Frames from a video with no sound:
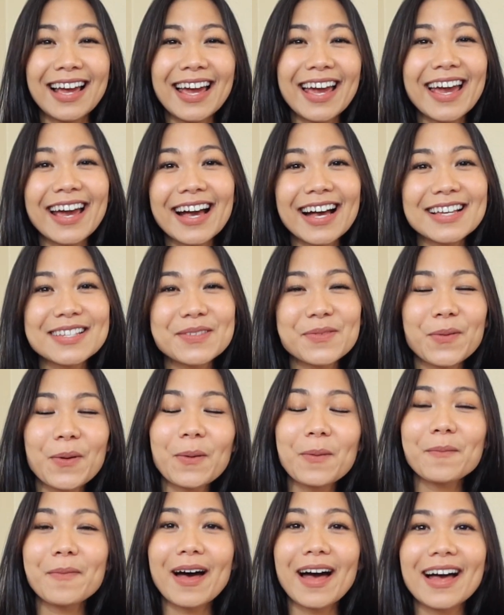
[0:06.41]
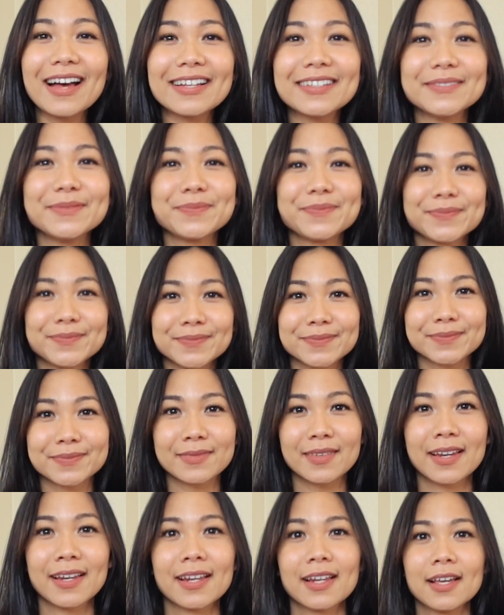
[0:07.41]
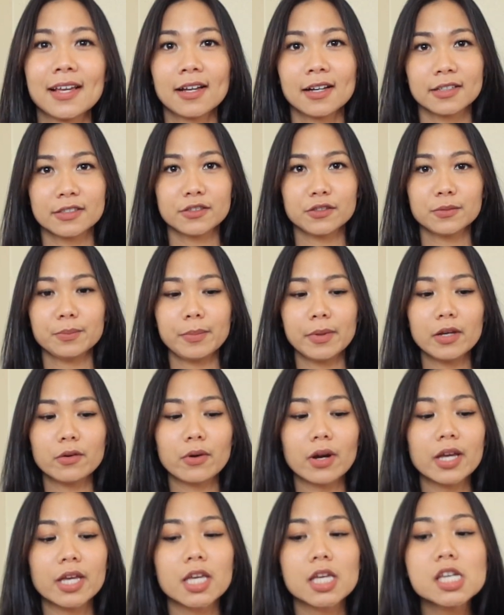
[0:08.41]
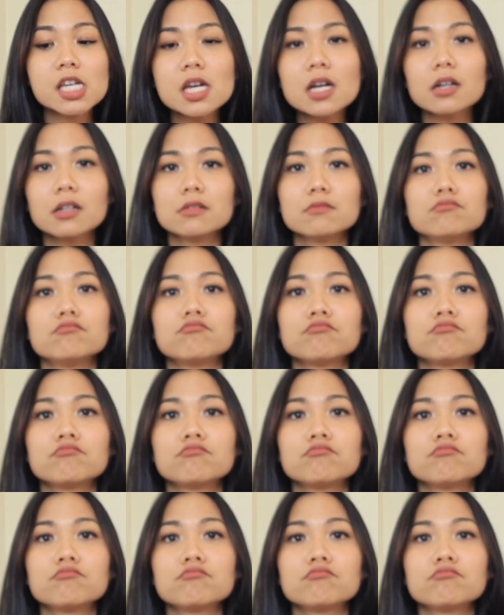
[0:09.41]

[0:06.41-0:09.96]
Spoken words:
Hey guys, welcome back. Should be right here.